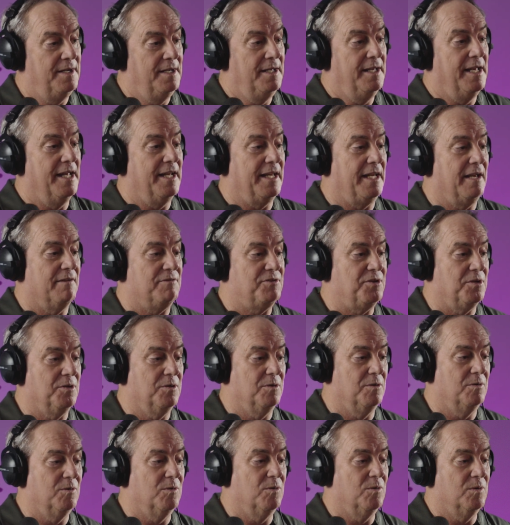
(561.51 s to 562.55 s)
and it gives
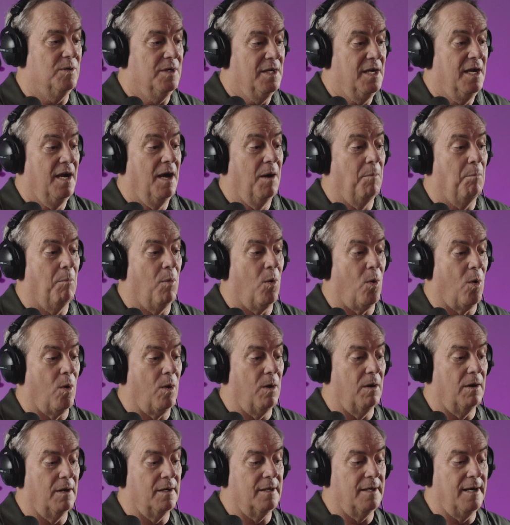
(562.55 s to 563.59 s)
you
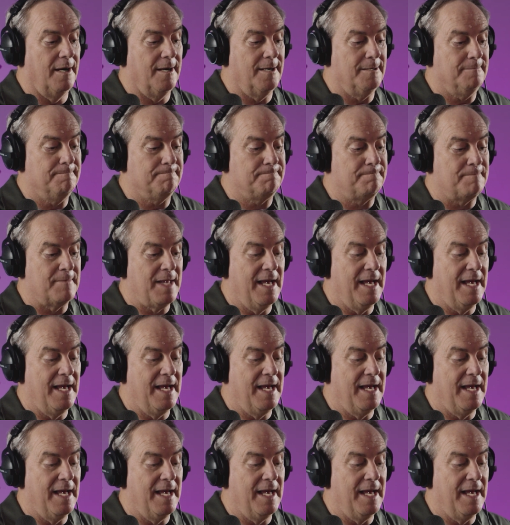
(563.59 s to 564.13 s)
more